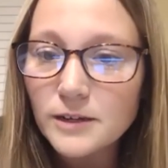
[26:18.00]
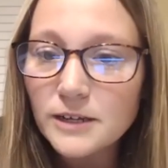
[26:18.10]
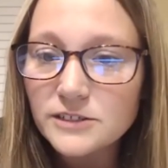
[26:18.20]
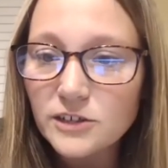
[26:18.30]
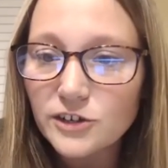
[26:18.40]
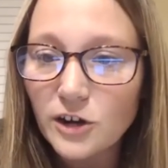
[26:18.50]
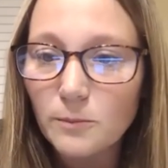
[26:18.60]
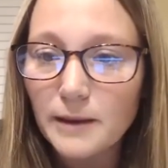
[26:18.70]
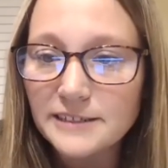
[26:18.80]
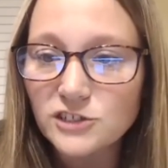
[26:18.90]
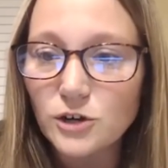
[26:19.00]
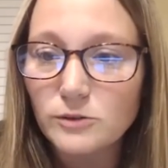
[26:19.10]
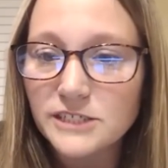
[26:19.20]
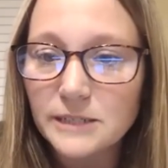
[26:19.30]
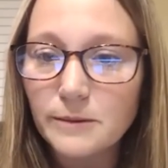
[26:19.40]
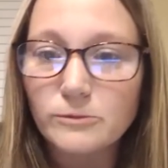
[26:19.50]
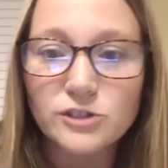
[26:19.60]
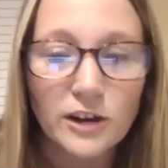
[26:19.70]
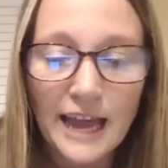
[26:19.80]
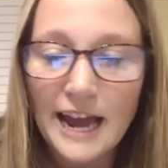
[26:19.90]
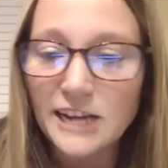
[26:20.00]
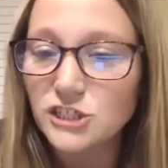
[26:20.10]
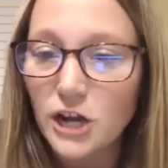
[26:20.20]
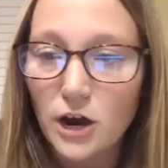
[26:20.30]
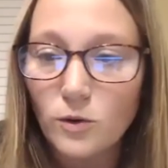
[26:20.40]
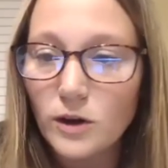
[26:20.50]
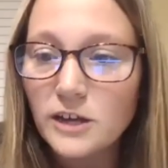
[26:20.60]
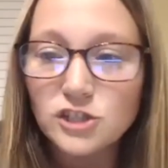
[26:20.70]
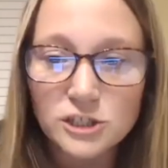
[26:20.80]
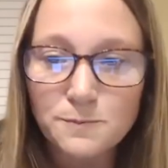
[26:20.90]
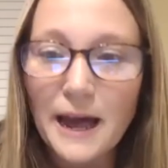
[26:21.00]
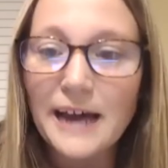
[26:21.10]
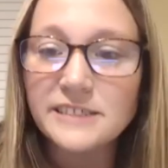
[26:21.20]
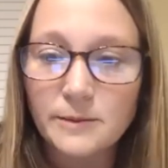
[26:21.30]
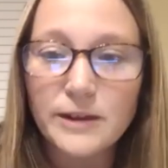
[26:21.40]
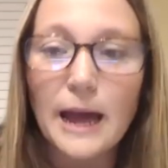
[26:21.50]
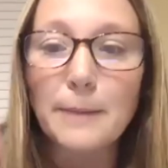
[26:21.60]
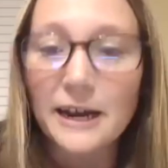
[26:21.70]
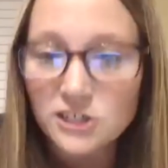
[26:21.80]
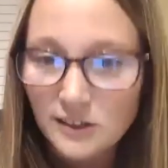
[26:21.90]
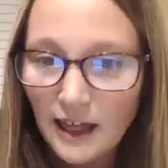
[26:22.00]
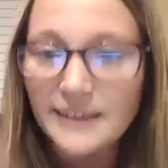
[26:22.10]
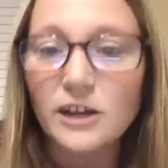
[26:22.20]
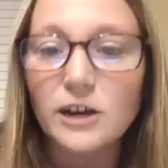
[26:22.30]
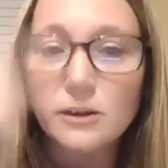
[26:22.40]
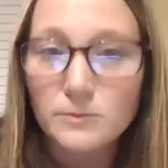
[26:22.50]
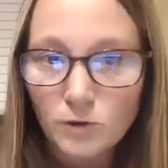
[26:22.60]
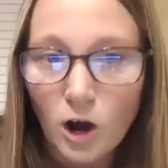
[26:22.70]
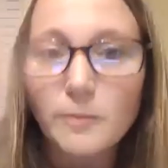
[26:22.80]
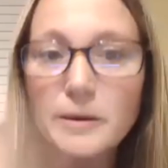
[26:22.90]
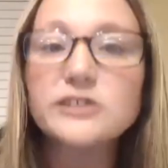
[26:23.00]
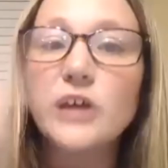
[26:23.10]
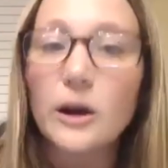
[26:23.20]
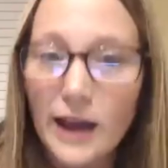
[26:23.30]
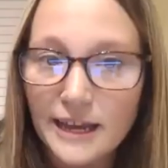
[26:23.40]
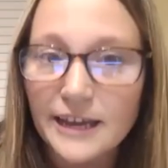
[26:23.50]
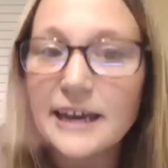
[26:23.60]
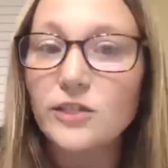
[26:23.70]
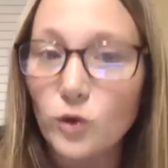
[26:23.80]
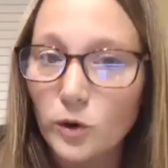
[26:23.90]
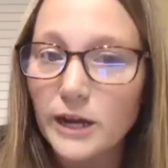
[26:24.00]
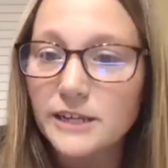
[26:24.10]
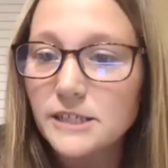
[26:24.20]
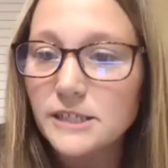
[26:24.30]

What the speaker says: So you don't message your own team members on a cache? No, just pass them. Yep, I just like their comments so that way I can get through it.